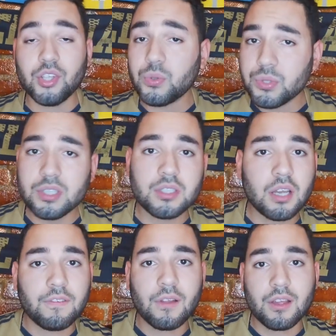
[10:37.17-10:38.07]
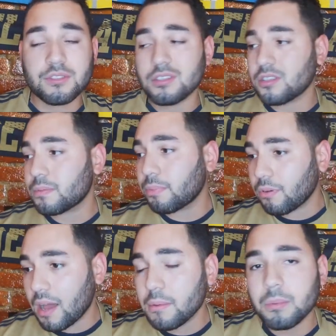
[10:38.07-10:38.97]
This was a tough loss. This is
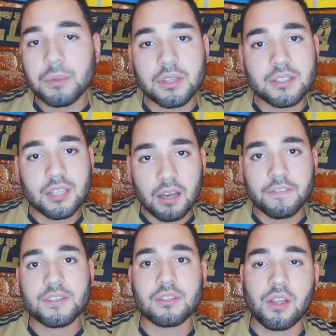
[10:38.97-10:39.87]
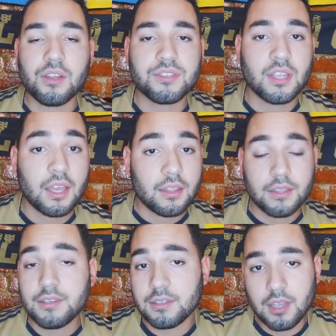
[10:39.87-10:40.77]
probably the toughest loss
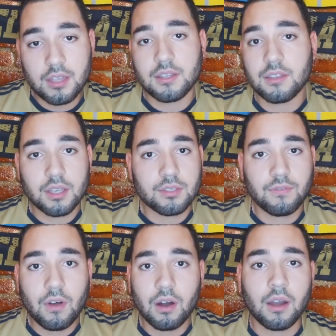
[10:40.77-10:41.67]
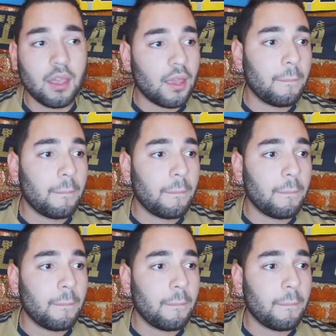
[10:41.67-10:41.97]
this season thus far.